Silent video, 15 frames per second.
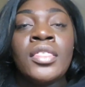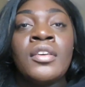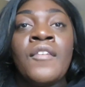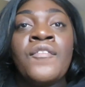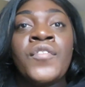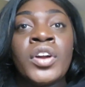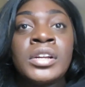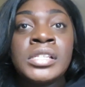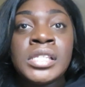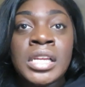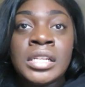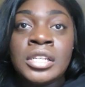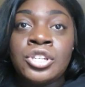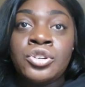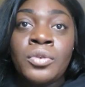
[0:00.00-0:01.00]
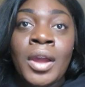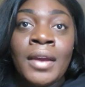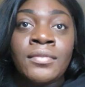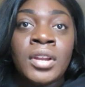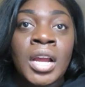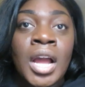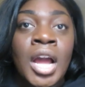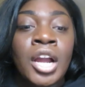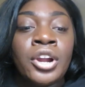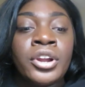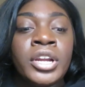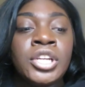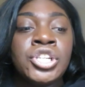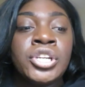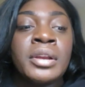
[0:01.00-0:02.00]
the first thing that you have to
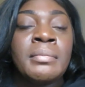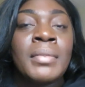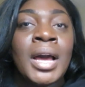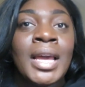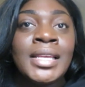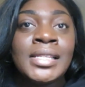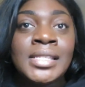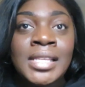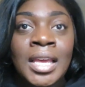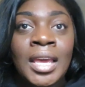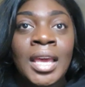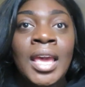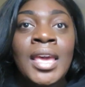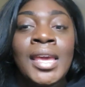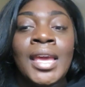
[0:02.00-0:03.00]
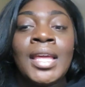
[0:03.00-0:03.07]
conquer is your mindset.